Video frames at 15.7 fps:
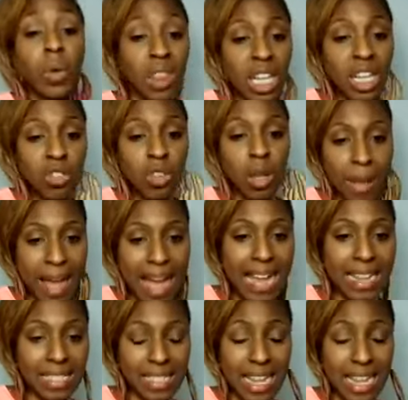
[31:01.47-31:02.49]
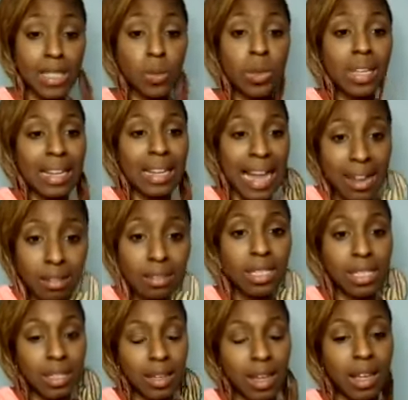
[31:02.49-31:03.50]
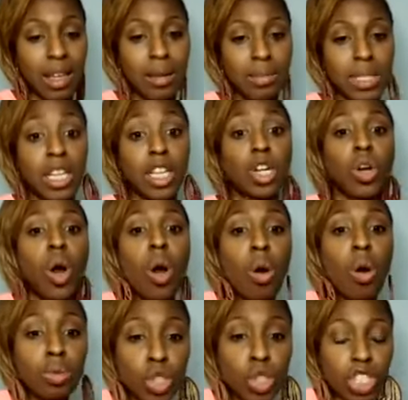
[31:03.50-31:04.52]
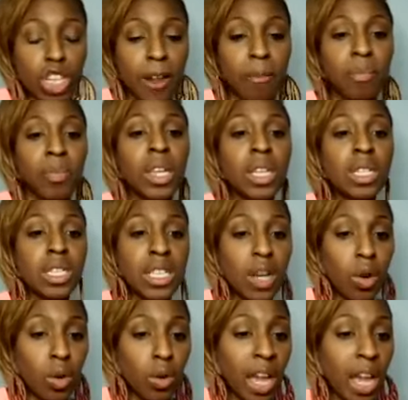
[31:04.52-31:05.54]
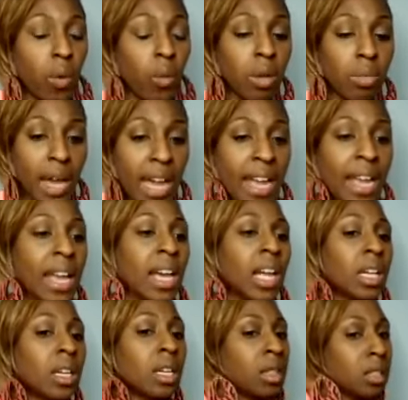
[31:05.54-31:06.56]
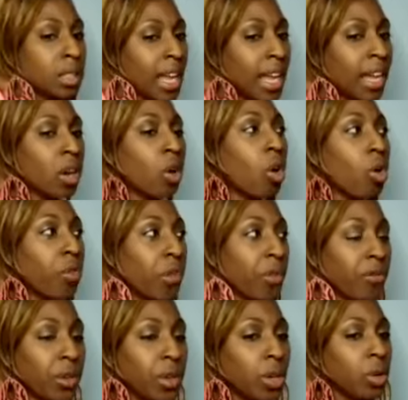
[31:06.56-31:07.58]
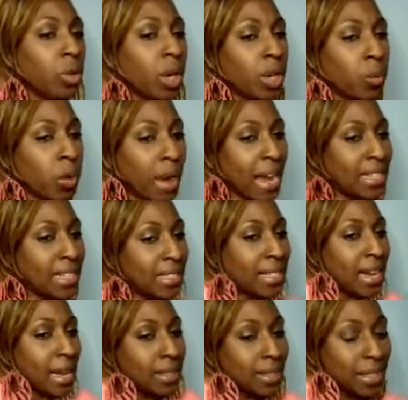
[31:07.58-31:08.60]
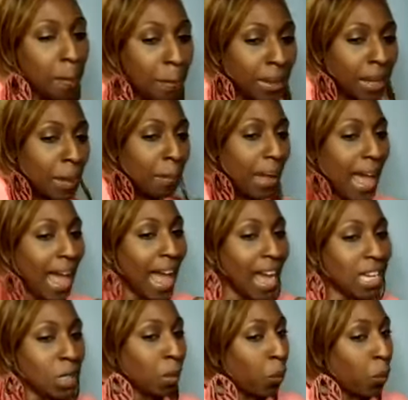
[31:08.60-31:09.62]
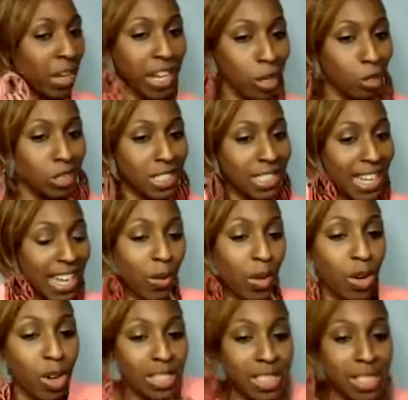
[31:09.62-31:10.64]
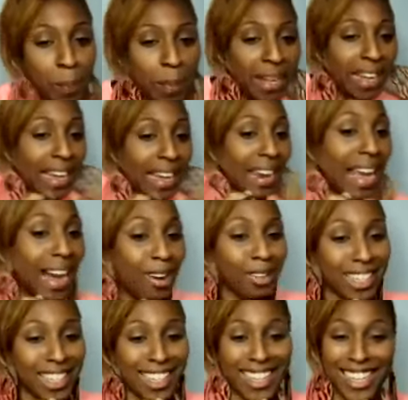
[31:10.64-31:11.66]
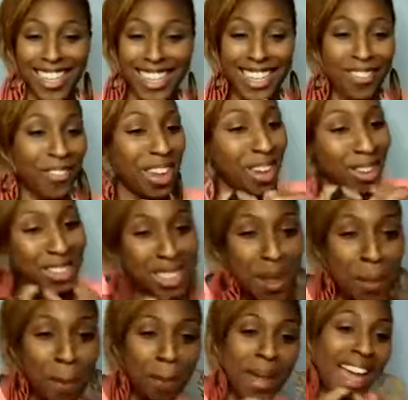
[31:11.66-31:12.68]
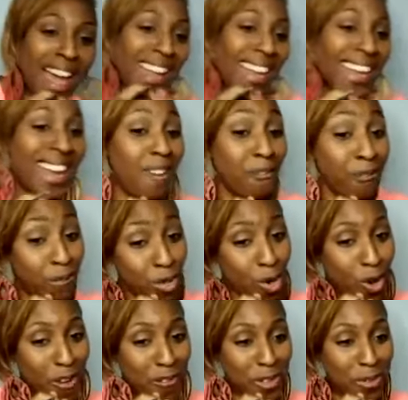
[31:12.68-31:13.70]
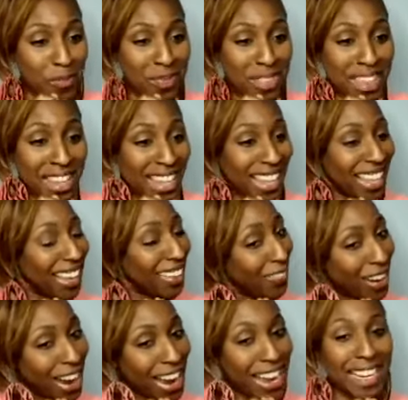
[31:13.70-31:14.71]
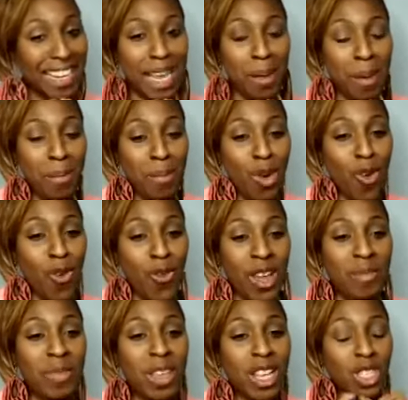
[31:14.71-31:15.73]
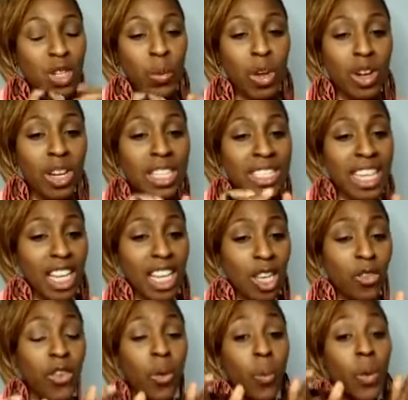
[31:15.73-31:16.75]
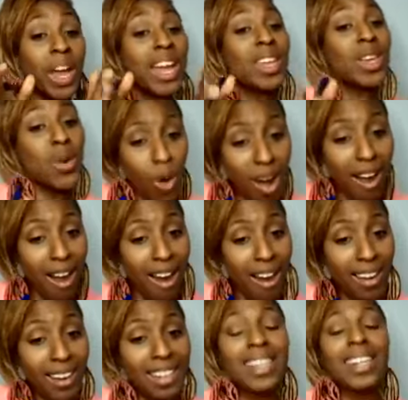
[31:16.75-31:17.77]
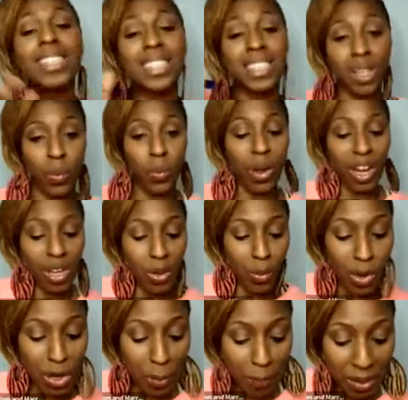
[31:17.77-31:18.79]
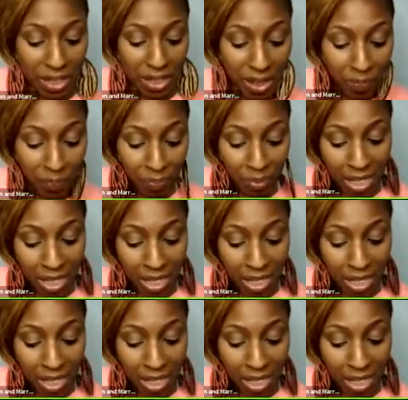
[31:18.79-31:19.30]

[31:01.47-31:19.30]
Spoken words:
with things from the past, that's where the counseling comes in. Coaching, say, okay, we may take an overview and we may dip in the past, but we ain't gonna stay there. We're gonna dip and get out. Yeah. We're gonna keep moving forward. Right? Keep moving. So we're gonna take you from where you are to where you want to be.